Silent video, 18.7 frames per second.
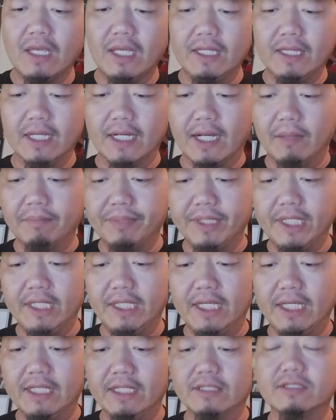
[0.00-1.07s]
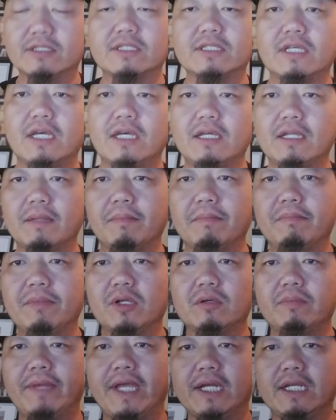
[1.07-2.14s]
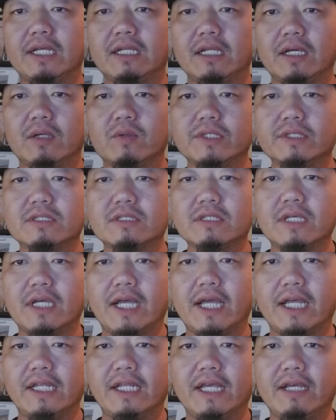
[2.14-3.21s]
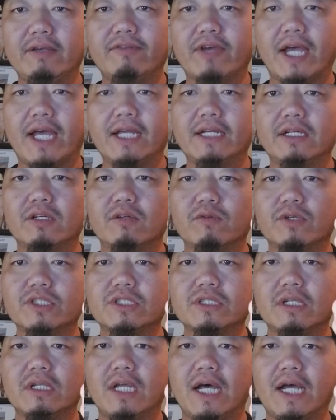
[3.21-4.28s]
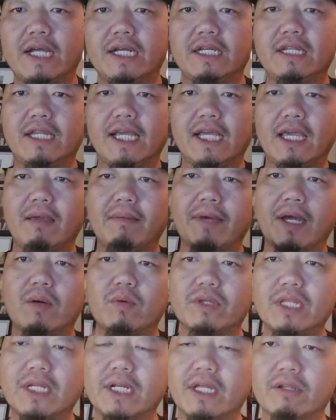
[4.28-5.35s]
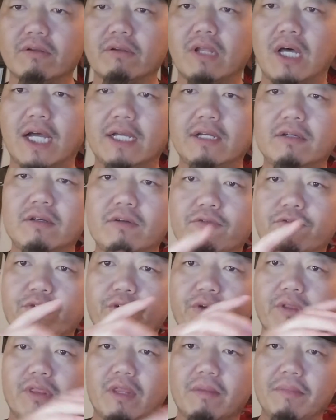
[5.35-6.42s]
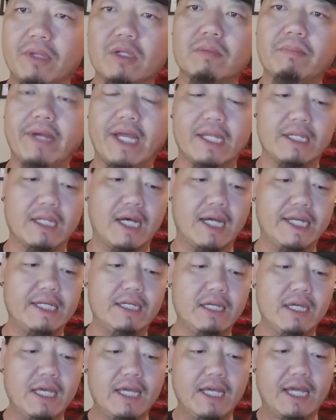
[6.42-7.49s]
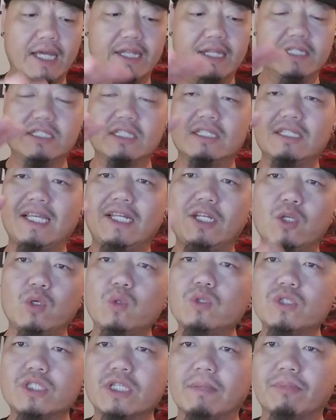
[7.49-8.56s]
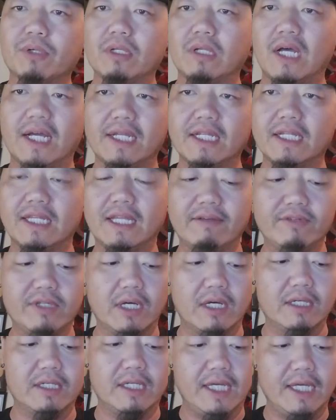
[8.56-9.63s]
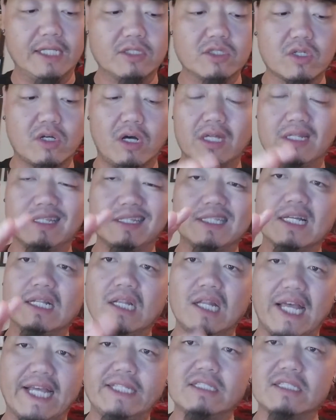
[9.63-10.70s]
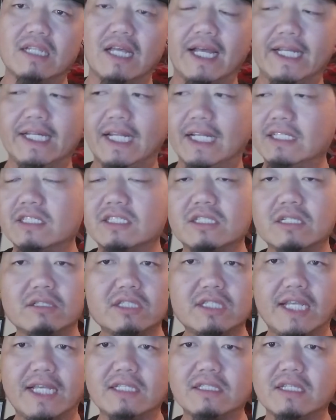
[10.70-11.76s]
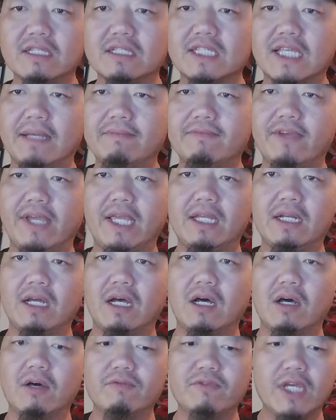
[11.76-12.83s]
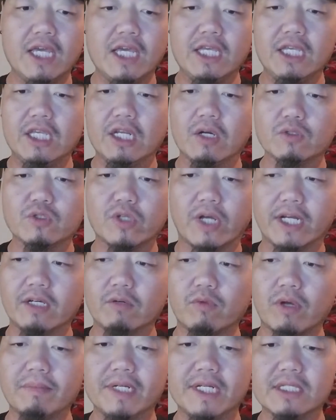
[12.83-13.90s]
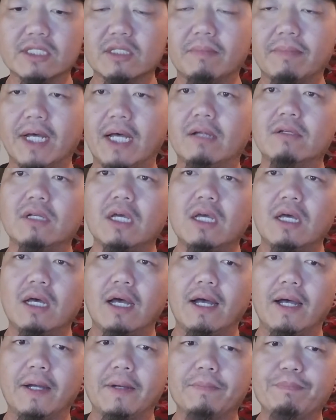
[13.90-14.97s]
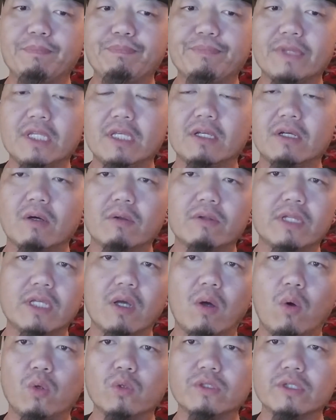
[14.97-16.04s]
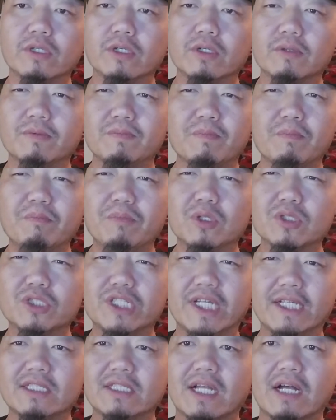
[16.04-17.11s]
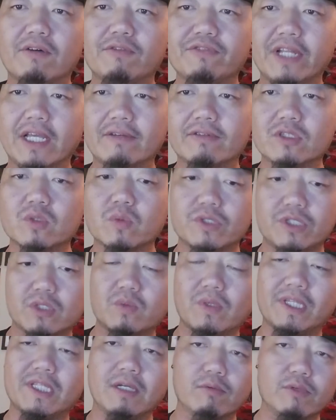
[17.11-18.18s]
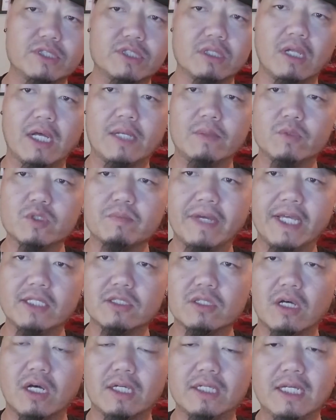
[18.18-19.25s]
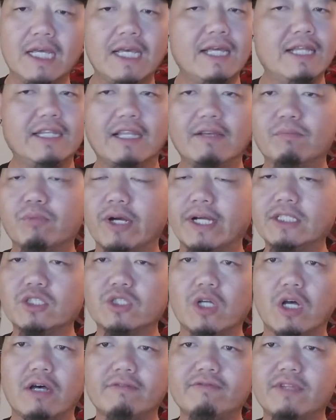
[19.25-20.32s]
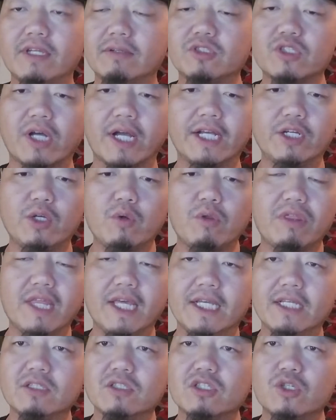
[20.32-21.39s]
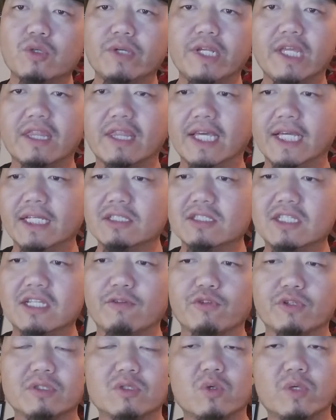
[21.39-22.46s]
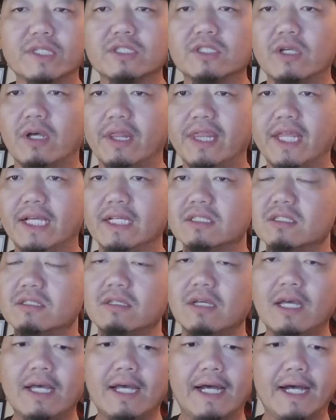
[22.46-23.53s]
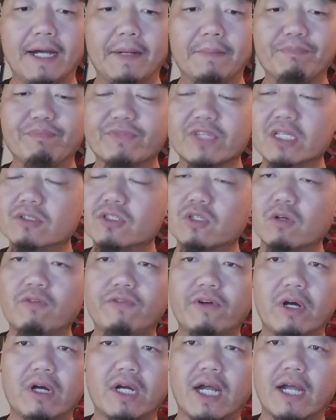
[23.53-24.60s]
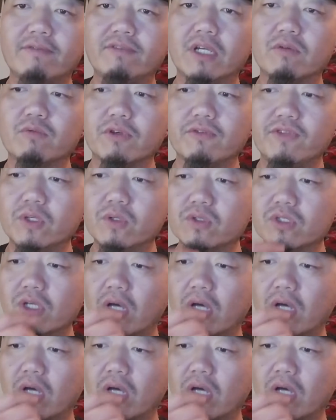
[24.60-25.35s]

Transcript: the company is Milkman e-liquids, and they've had an original line. They came out with another line for the Milkman line. This is a new separate line that they've done. It's called the Delights line, and it still stays in the same vein of you know trying to reminisce about. Um, you know the older milkshake style flavors which is what the original line was based on they branched off they're trying new things unique things different twists on things um, so far i've done reviews